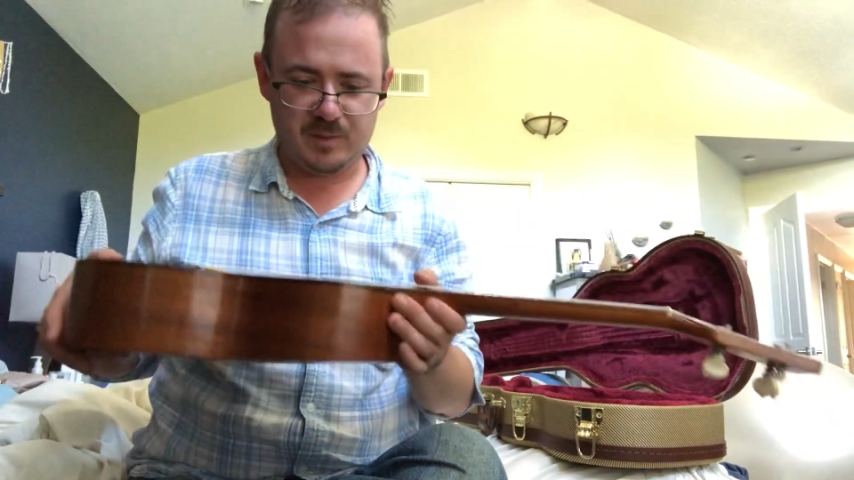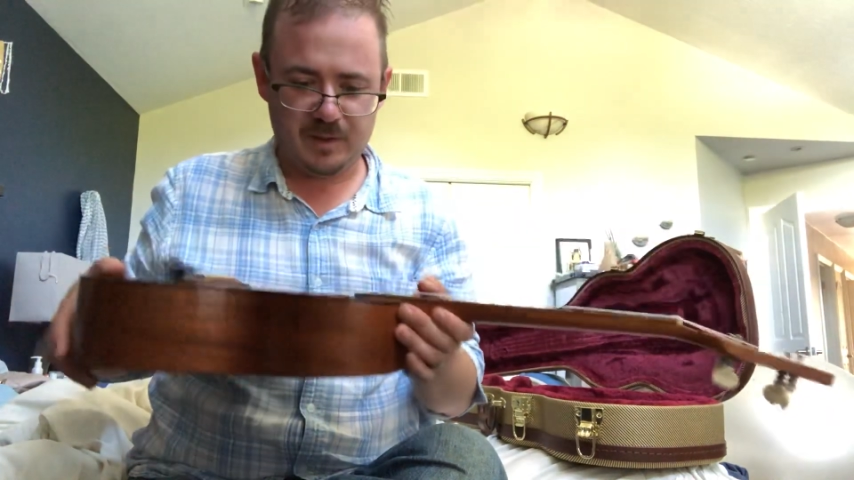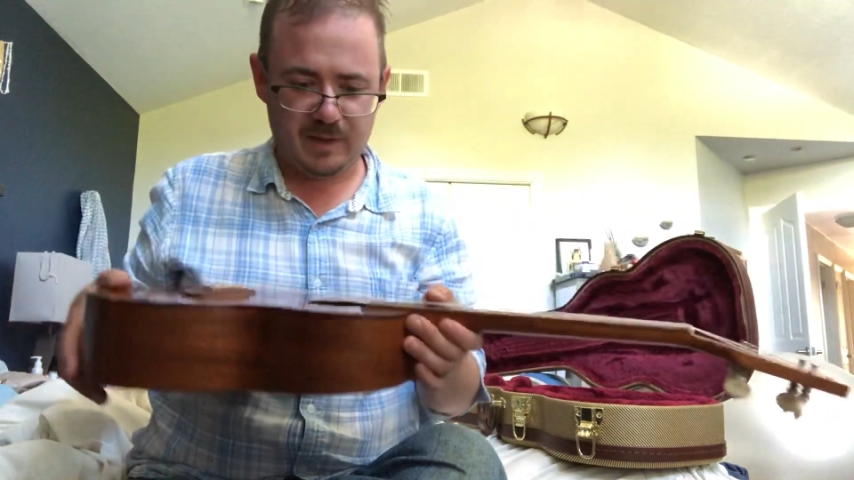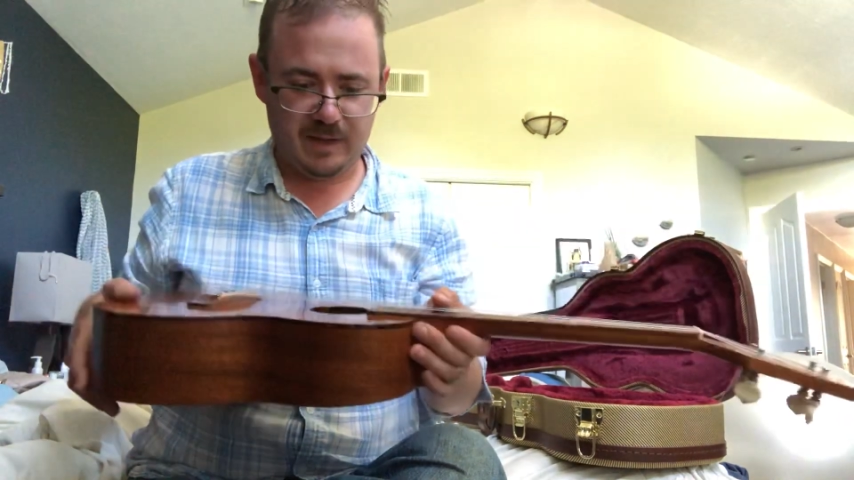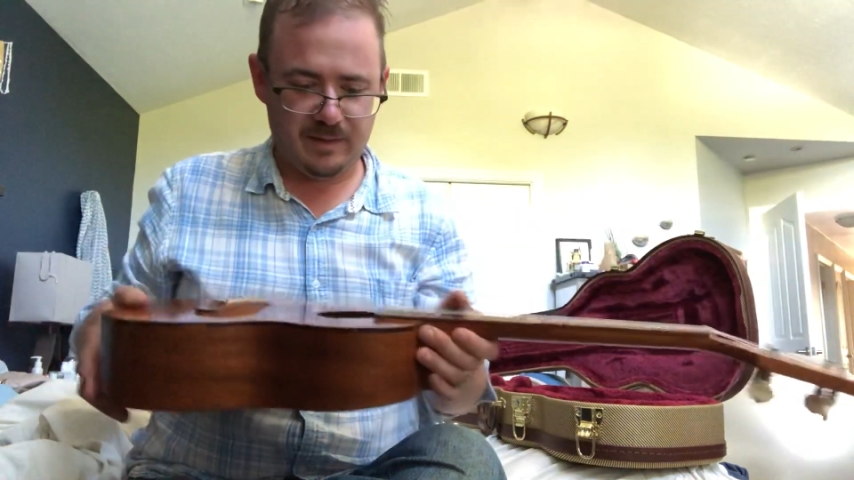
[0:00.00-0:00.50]

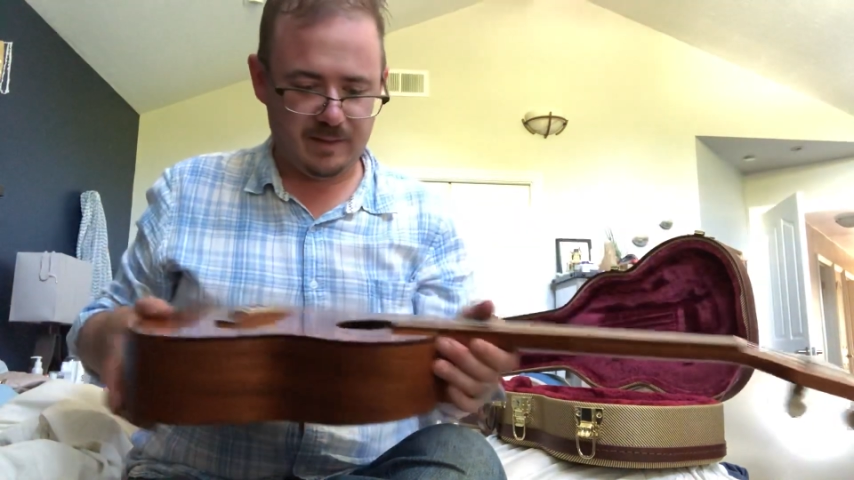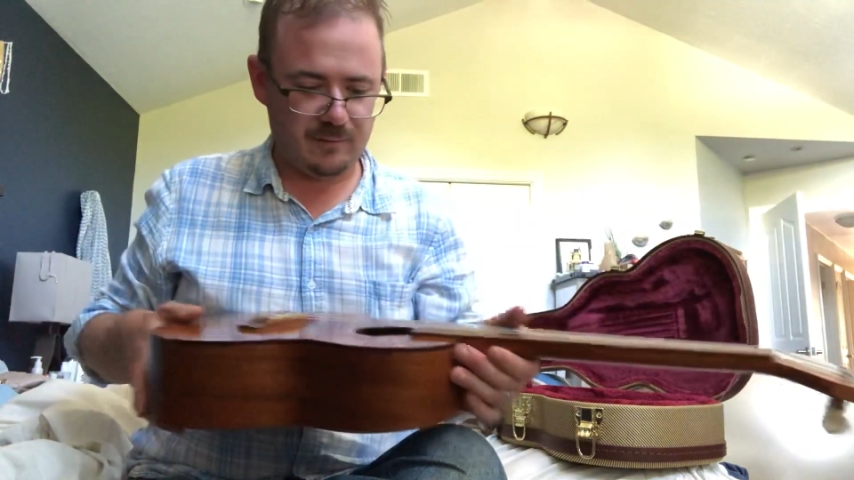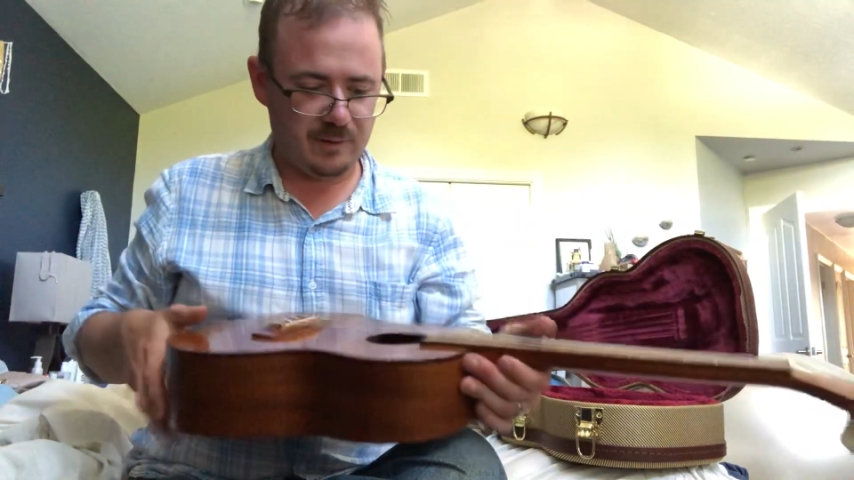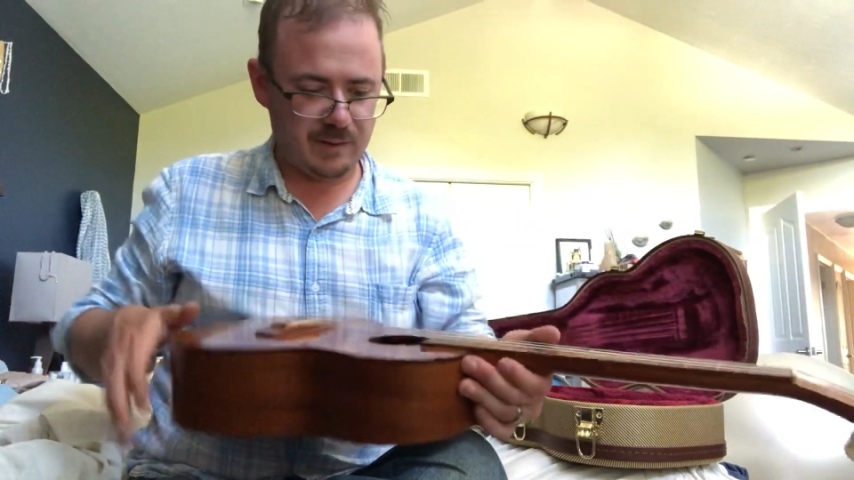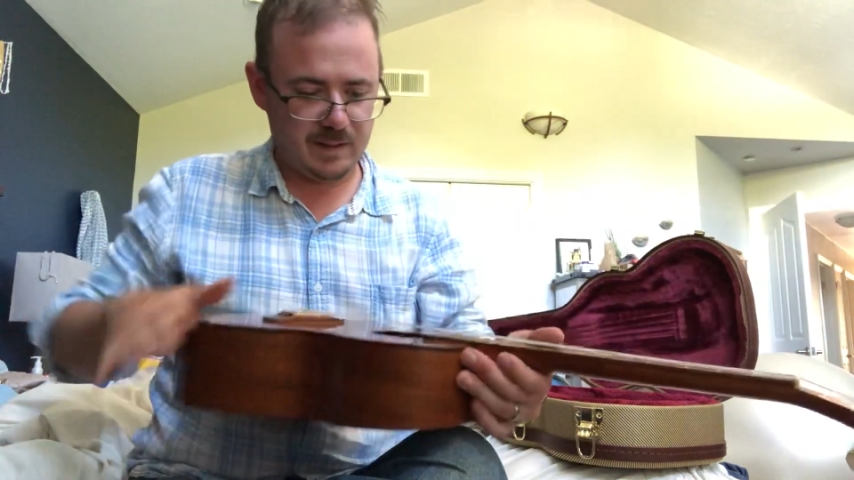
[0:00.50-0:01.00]
but nothing
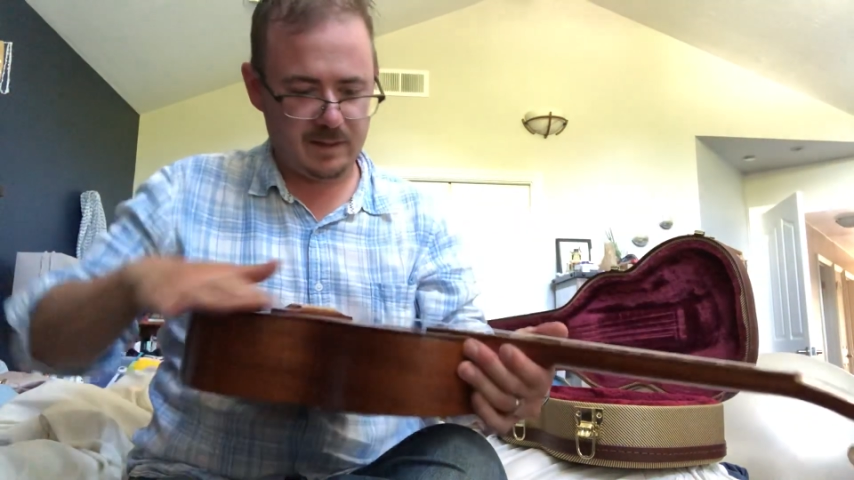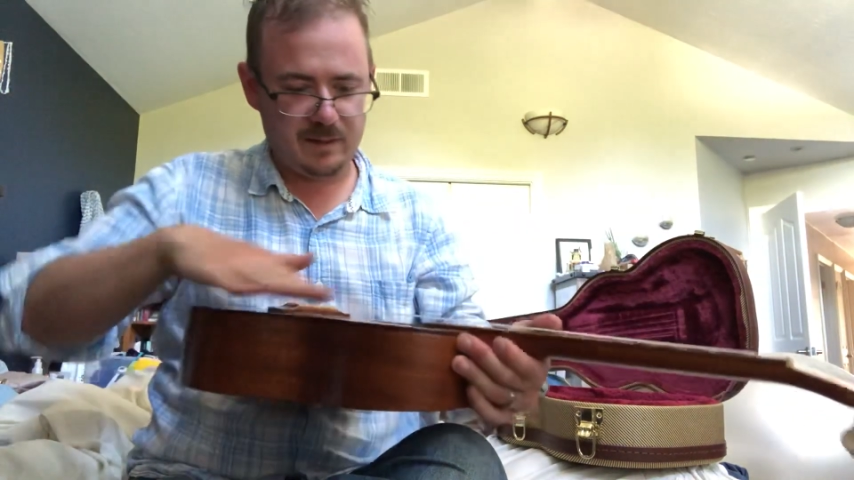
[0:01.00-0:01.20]
really,